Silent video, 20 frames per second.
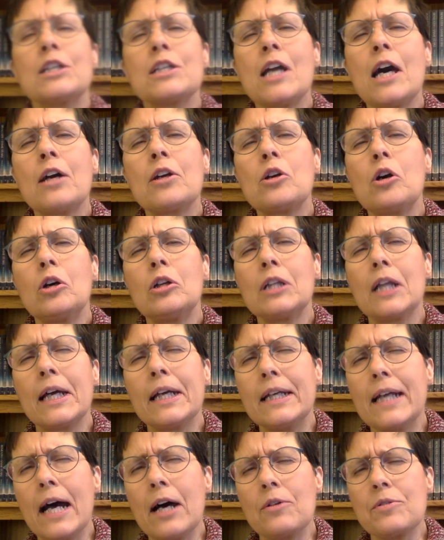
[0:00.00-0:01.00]
Not all
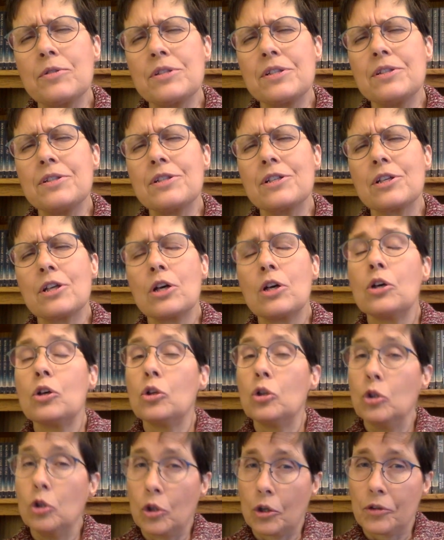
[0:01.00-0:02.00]
lighthouses
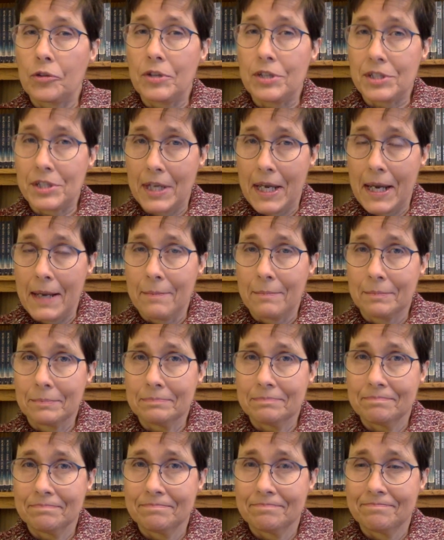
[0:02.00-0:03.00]
look the same.
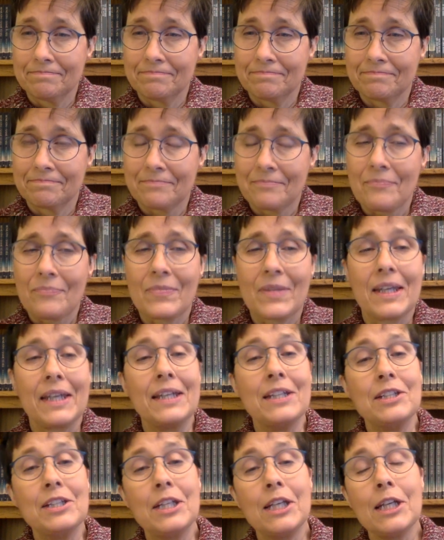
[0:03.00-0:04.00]

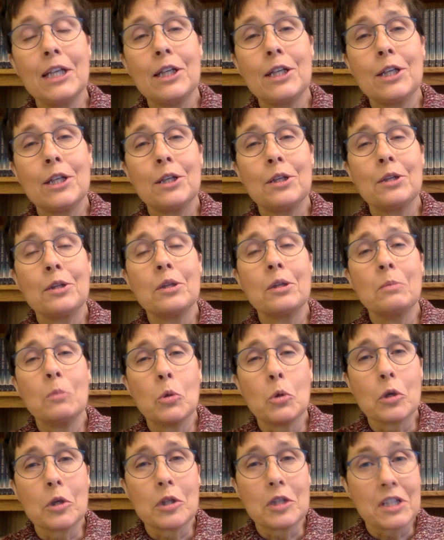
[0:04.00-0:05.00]
Indeed, the
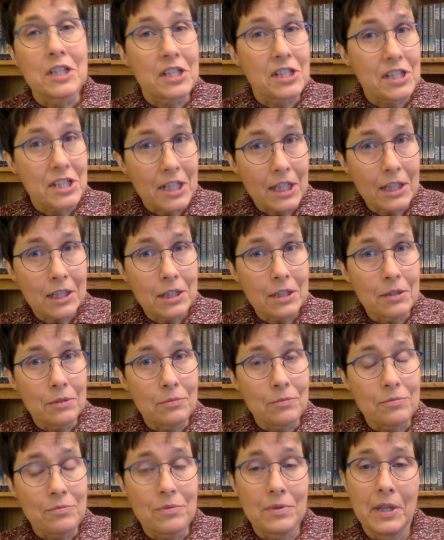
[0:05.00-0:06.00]
more distinctive
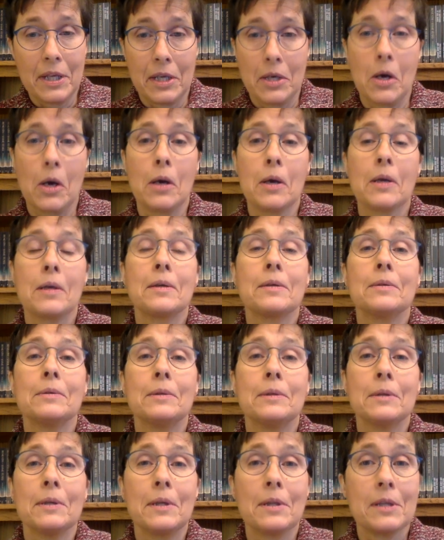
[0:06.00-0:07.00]
they are,
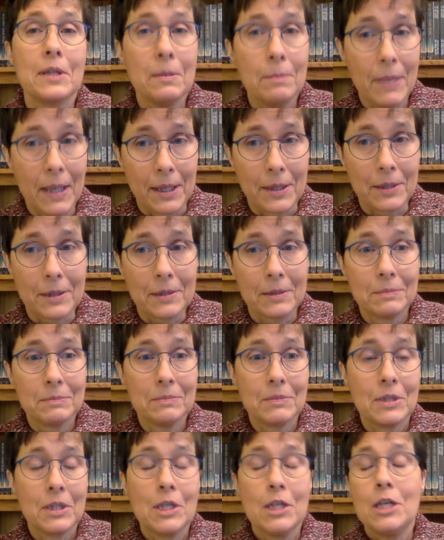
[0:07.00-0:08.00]
the better.
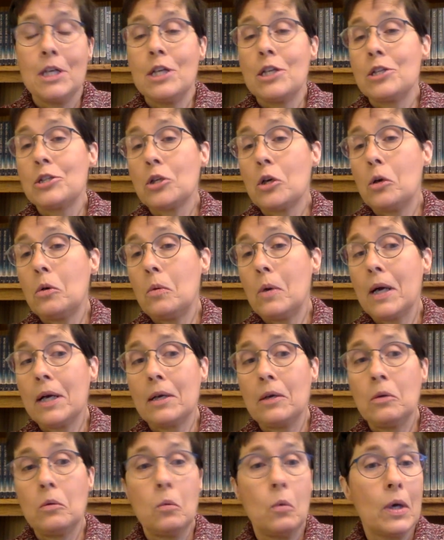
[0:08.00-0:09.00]
So
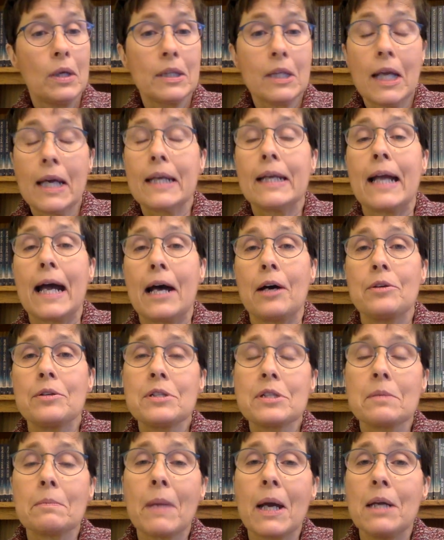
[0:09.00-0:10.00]
while one
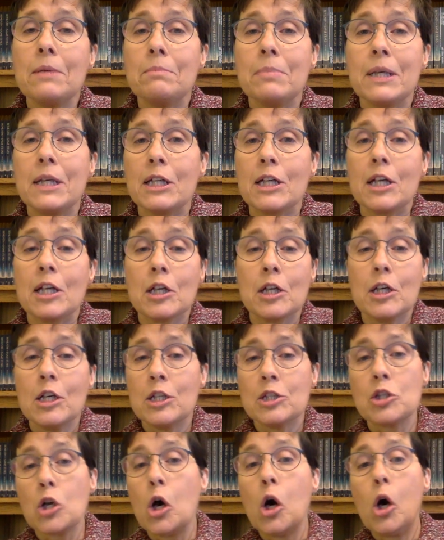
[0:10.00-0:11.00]
lighthouse might be a
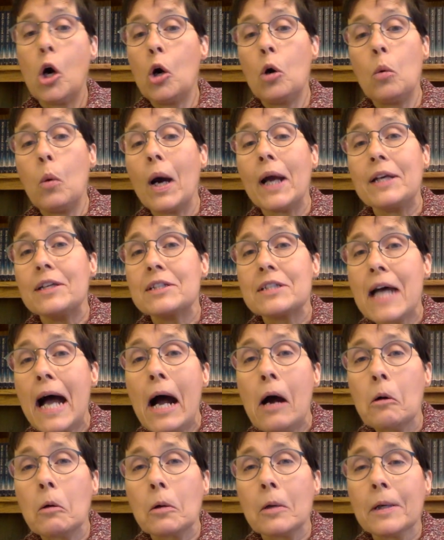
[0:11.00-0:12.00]
tall white
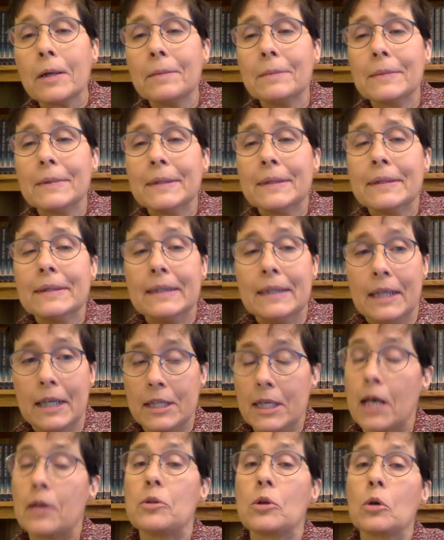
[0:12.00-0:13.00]
tower,
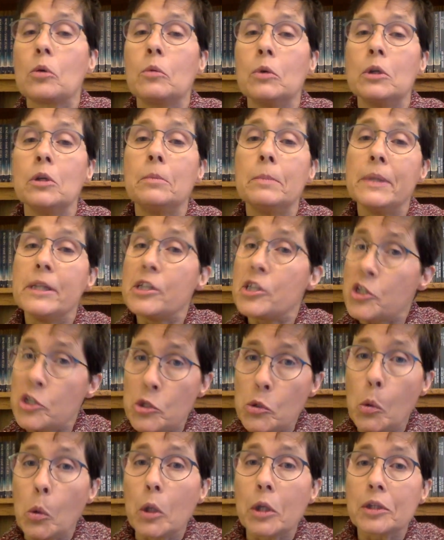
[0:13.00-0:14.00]
another will be
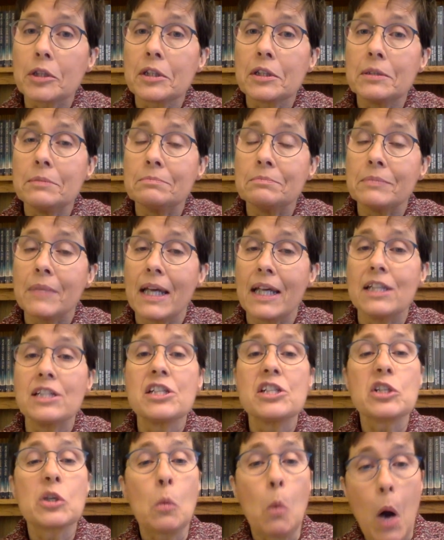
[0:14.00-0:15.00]
short and
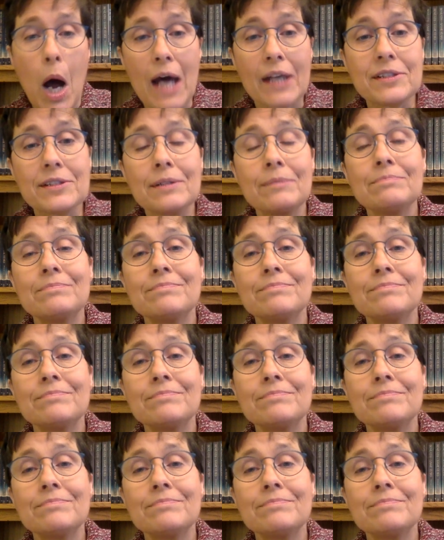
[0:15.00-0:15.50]
squat,